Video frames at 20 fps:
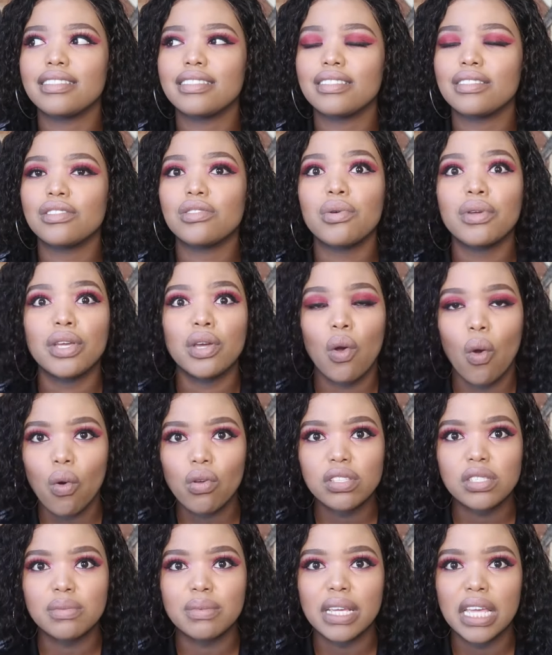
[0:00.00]
so he
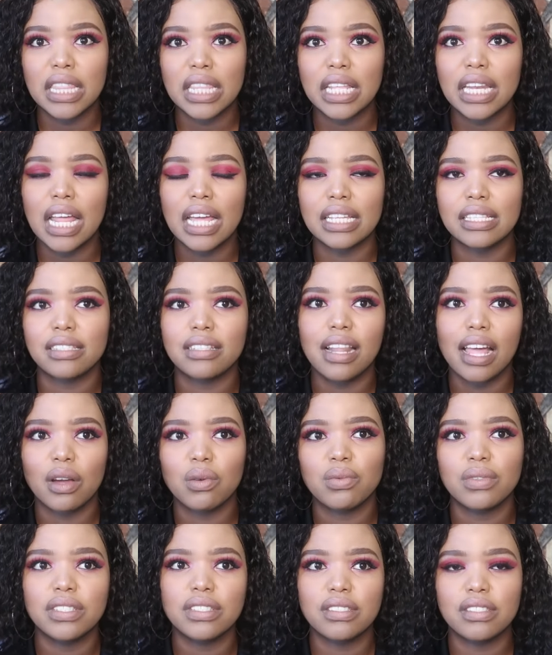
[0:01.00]
calls me, and then
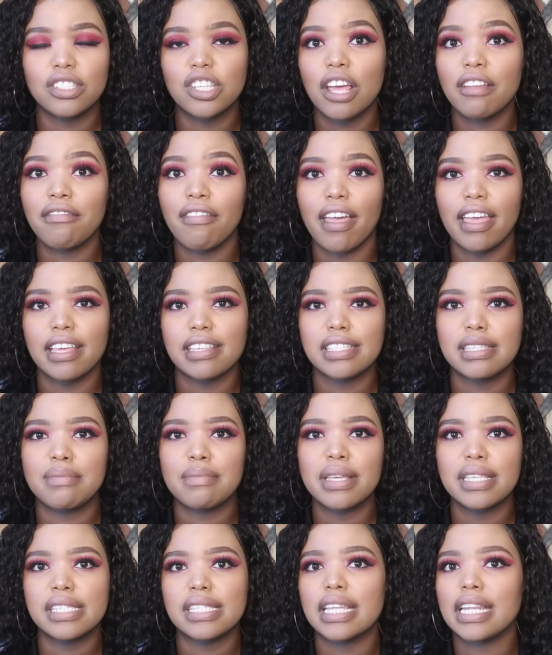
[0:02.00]
we chat by
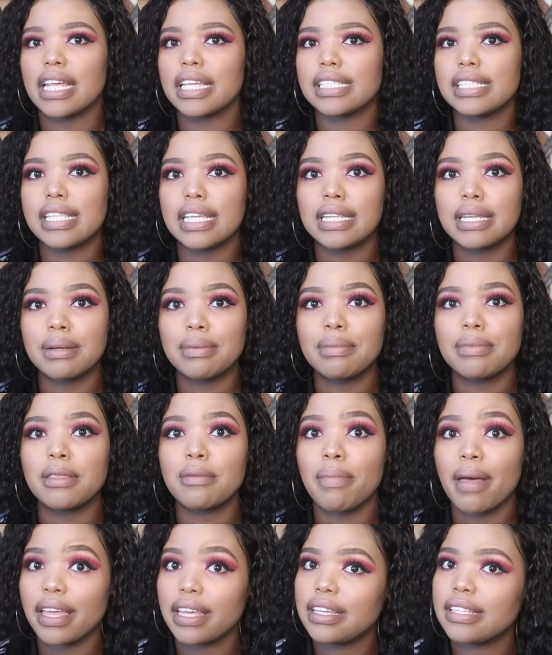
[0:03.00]
SMS, and I send him the
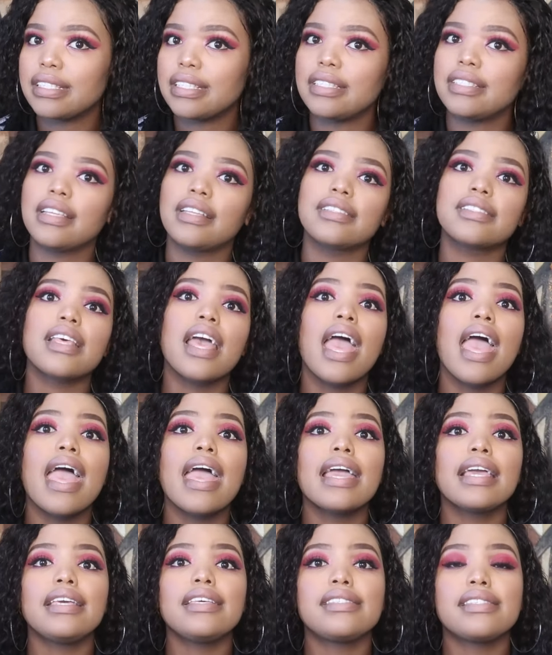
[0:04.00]
banking details.
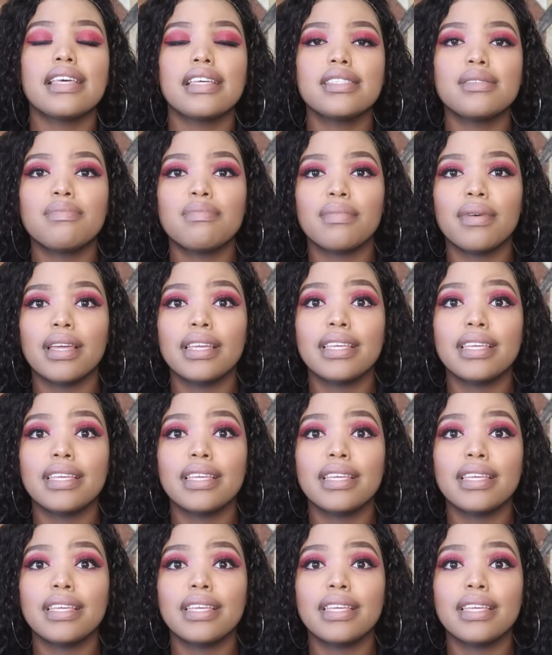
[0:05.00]
He sends